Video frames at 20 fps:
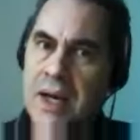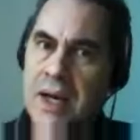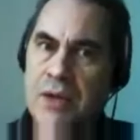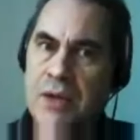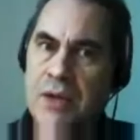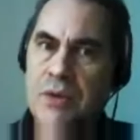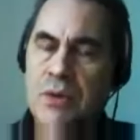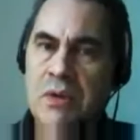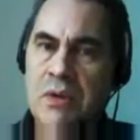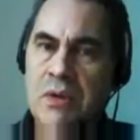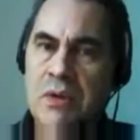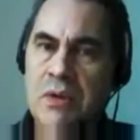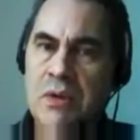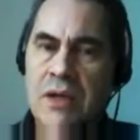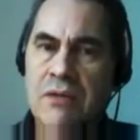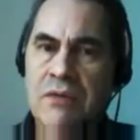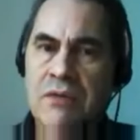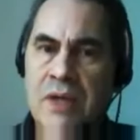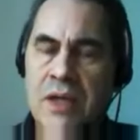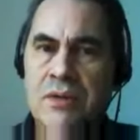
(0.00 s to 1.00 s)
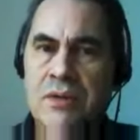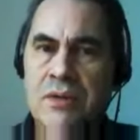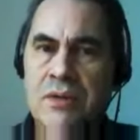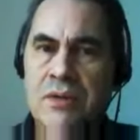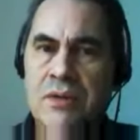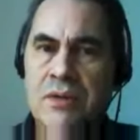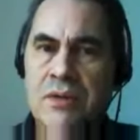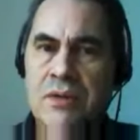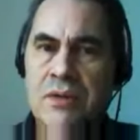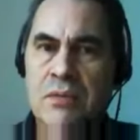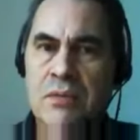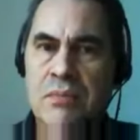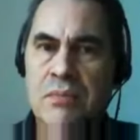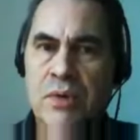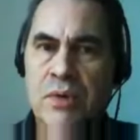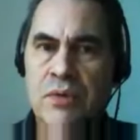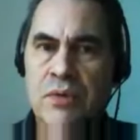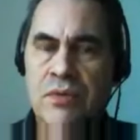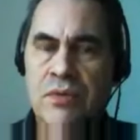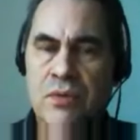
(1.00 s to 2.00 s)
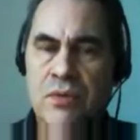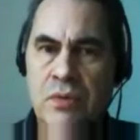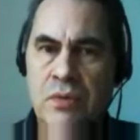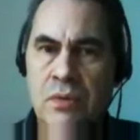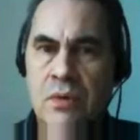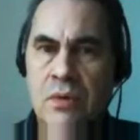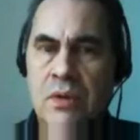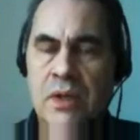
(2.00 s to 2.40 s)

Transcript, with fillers: you kind of get both your